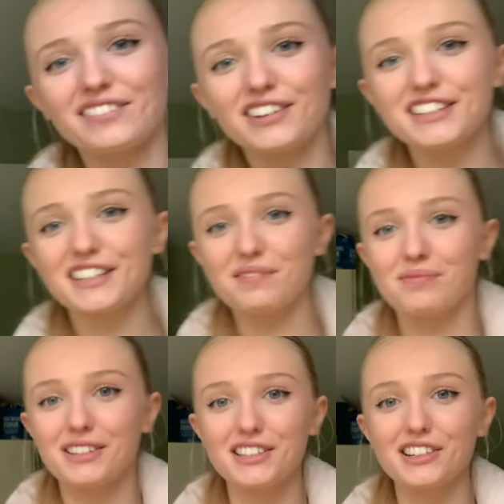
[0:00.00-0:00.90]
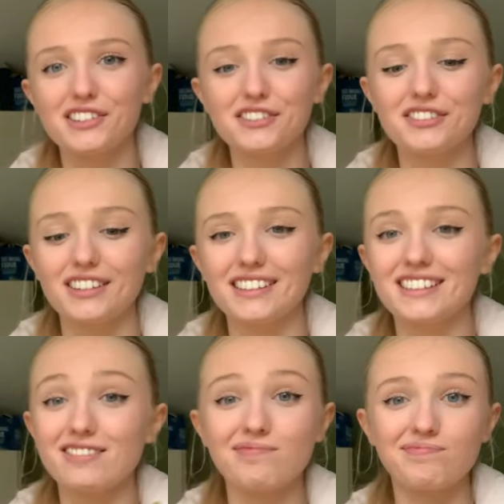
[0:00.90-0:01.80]
if I stab myself
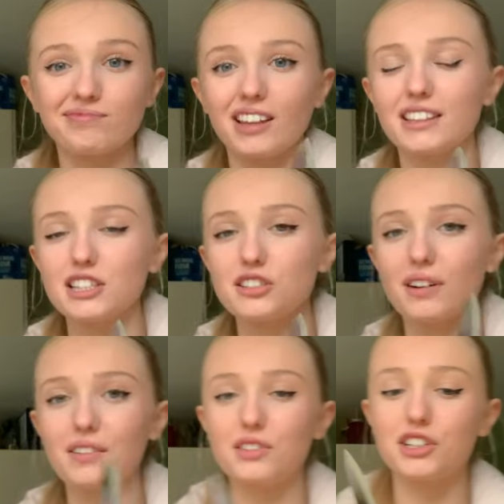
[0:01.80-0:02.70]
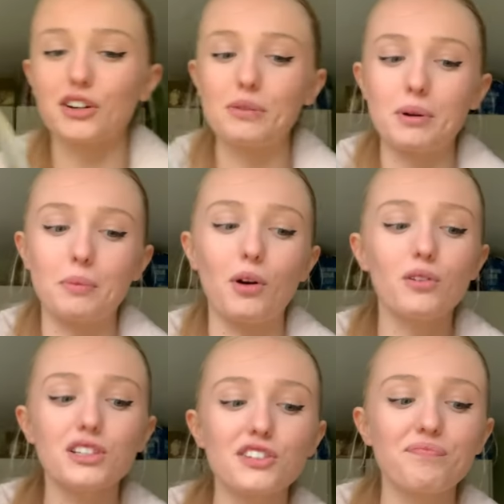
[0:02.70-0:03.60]
like this is not how you should open a
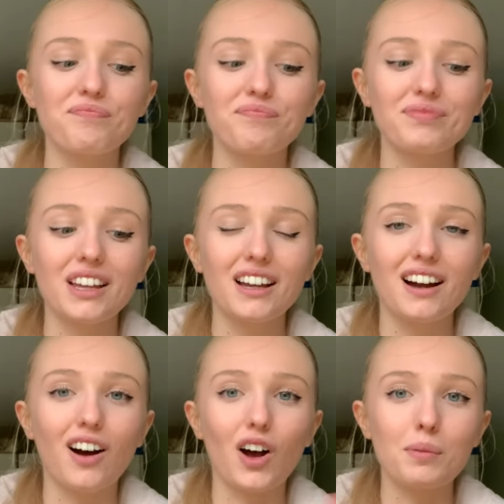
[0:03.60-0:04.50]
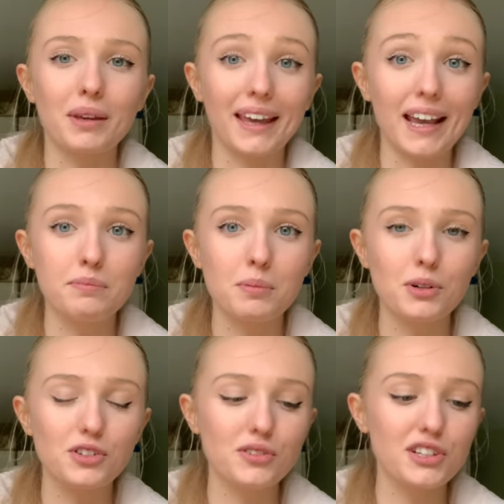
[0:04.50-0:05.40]
box I'm
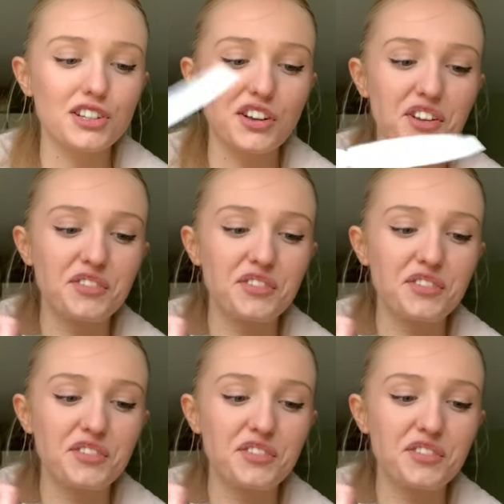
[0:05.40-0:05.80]
incapable so